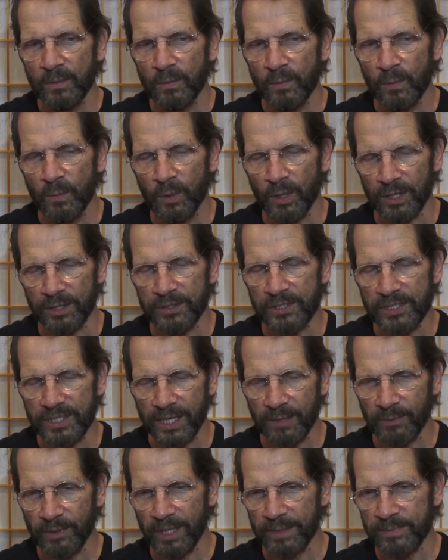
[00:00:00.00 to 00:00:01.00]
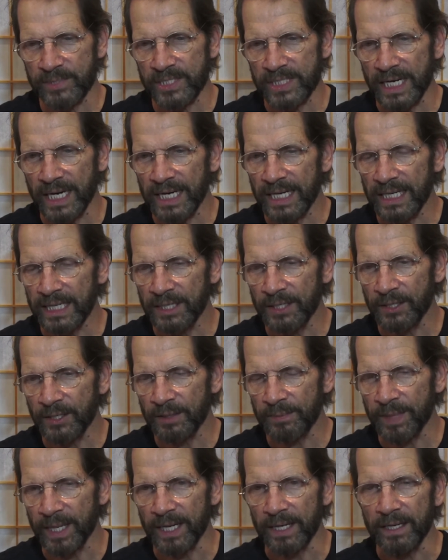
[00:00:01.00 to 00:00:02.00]
will understand what I'm saying here
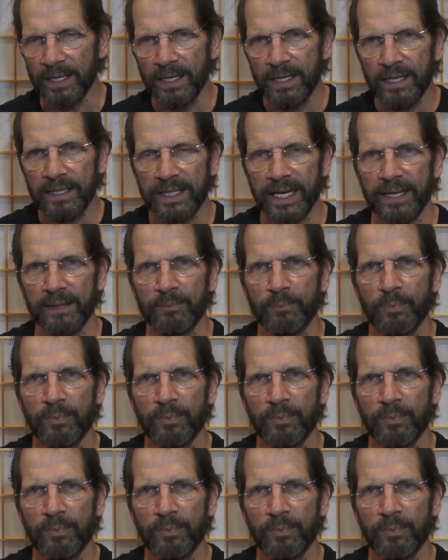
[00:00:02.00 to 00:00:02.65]
that that